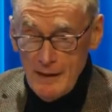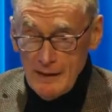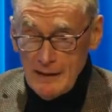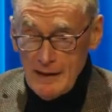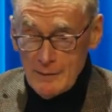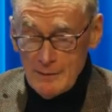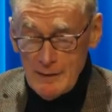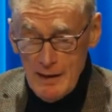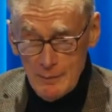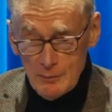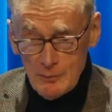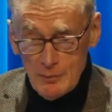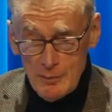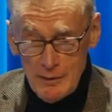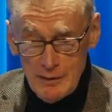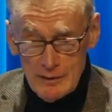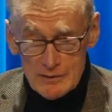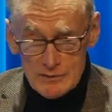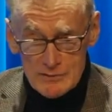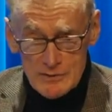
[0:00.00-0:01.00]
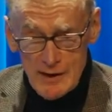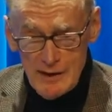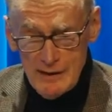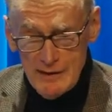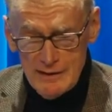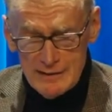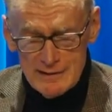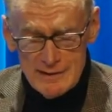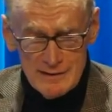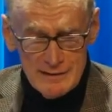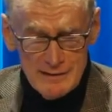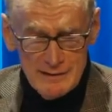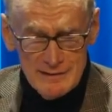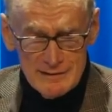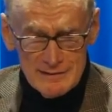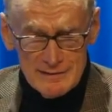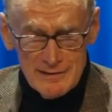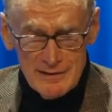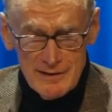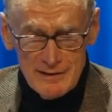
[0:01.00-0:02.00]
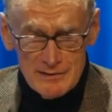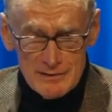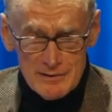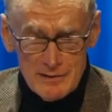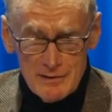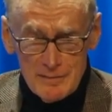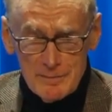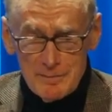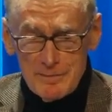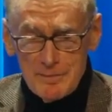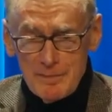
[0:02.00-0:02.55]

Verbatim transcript: coming up to me and saying, he said, he said there's a,